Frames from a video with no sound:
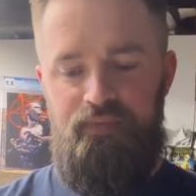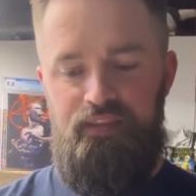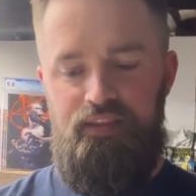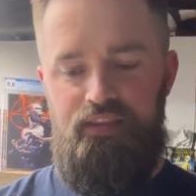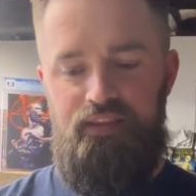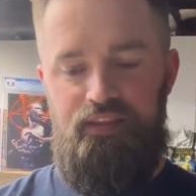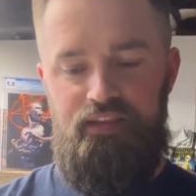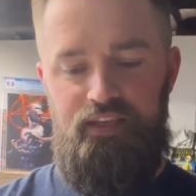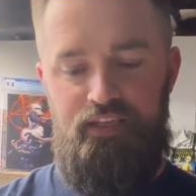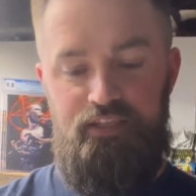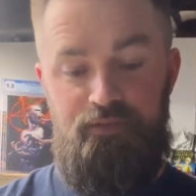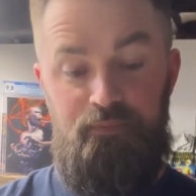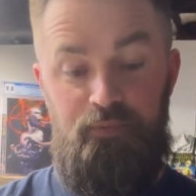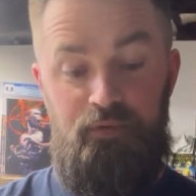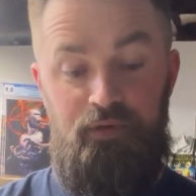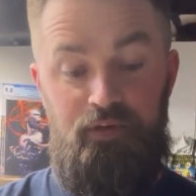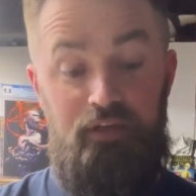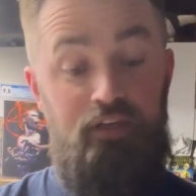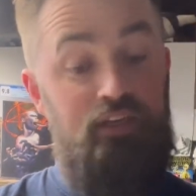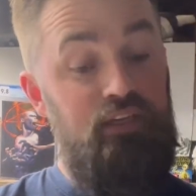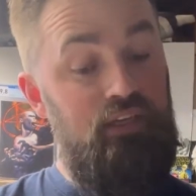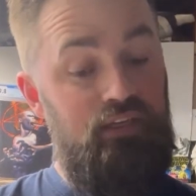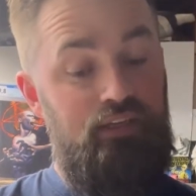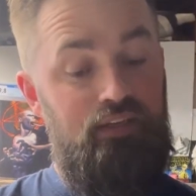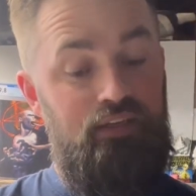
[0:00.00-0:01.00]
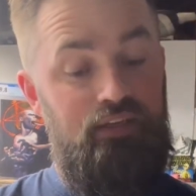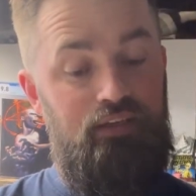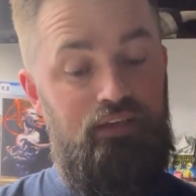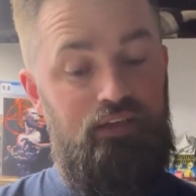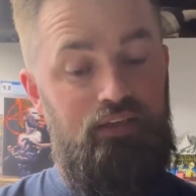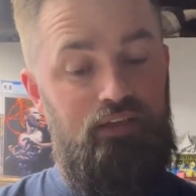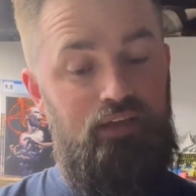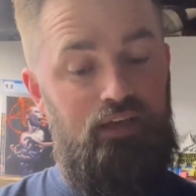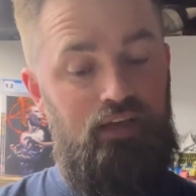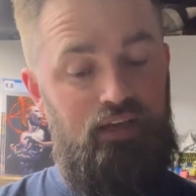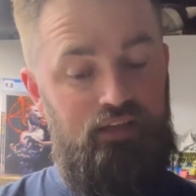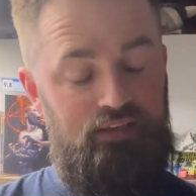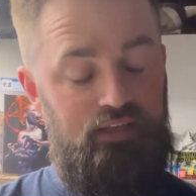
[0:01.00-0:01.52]
This book,
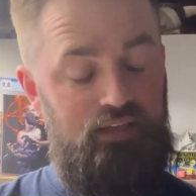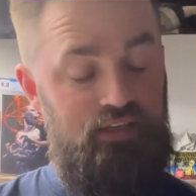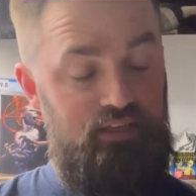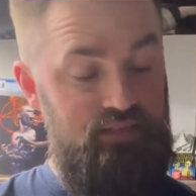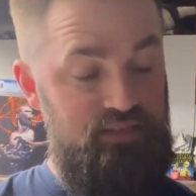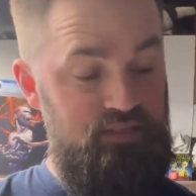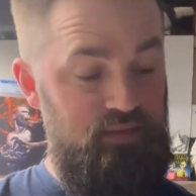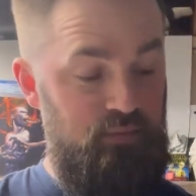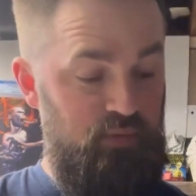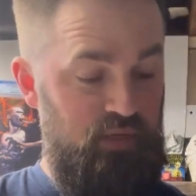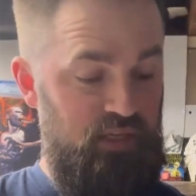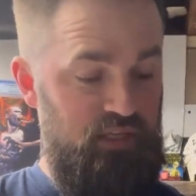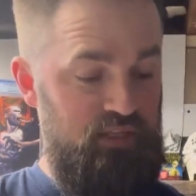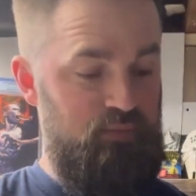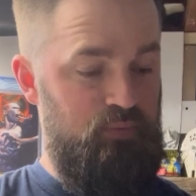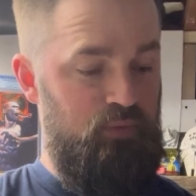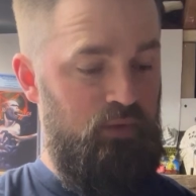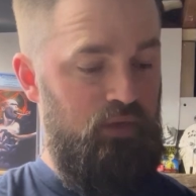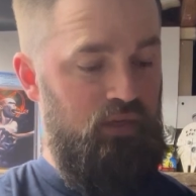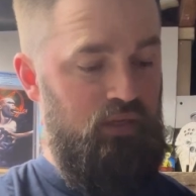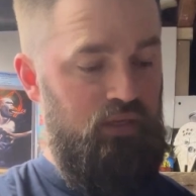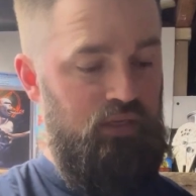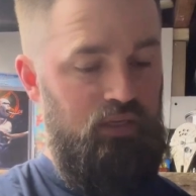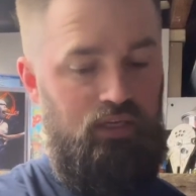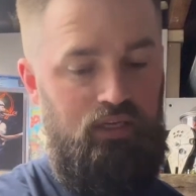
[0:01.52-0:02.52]
I think, is the biggest book.